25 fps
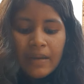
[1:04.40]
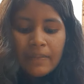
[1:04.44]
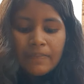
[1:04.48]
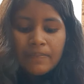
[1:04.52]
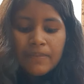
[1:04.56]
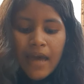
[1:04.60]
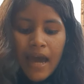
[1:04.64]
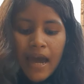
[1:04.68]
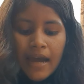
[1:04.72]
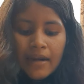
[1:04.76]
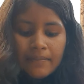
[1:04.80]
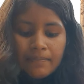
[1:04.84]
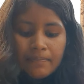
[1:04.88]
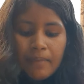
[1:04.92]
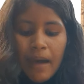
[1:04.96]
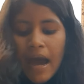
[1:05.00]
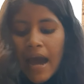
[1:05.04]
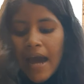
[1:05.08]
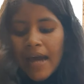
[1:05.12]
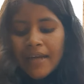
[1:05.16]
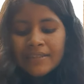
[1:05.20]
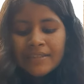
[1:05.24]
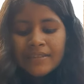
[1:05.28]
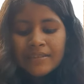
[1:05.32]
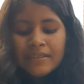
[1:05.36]
plant
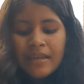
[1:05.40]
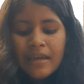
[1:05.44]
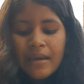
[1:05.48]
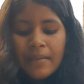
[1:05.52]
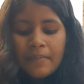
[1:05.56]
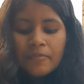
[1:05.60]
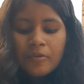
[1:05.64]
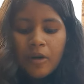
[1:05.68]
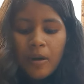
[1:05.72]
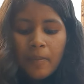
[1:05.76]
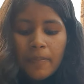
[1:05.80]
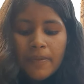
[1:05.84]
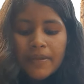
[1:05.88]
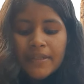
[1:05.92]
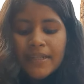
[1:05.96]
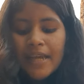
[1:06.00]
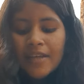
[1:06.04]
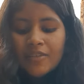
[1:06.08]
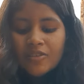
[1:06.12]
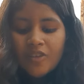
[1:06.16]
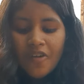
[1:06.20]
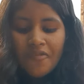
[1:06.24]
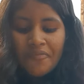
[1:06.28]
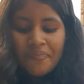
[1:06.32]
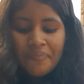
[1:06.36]
parts,
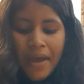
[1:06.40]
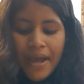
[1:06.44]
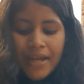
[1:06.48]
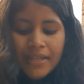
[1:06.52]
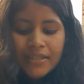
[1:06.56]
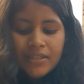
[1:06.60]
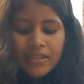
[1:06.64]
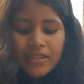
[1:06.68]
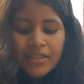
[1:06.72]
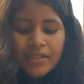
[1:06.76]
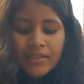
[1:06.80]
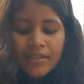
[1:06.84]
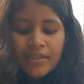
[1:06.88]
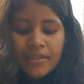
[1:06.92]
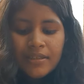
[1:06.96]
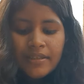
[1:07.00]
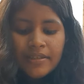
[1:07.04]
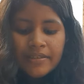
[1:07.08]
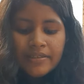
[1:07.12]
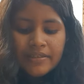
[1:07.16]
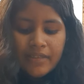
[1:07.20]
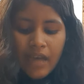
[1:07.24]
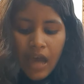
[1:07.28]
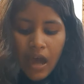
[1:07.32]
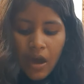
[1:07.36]
properties of matter,
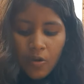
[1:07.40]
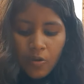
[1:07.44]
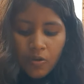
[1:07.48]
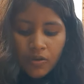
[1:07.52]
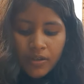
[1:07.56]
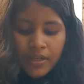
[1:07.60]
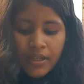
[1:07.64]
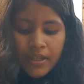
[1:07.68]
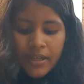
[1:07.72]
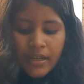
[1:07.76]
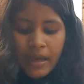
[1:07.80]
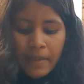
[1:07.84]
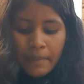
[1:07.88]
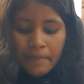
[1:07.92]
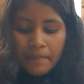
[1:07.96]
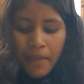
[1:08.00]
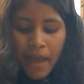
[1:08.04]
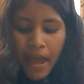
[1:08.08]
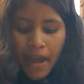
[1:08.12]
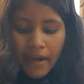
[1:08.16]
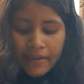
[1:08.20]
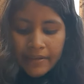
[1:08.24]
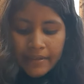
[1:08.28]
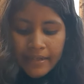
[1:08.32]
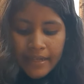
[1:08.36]
sound,
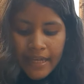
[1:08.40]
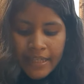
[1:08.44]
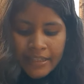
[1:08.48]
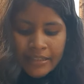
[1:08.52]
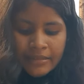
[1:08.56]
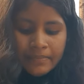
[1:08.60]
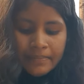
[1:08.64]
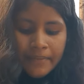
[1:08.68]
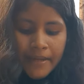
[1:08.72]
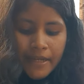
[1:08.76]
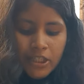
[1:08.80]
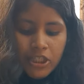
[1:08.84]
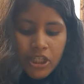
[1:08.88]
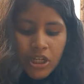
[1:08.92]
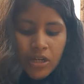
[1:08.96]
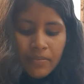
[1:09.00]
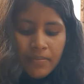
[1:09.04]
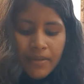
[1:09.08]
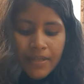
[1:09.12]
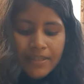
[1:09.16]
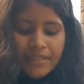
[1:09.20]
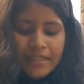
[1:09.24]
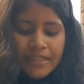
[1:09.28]
magnets, measurements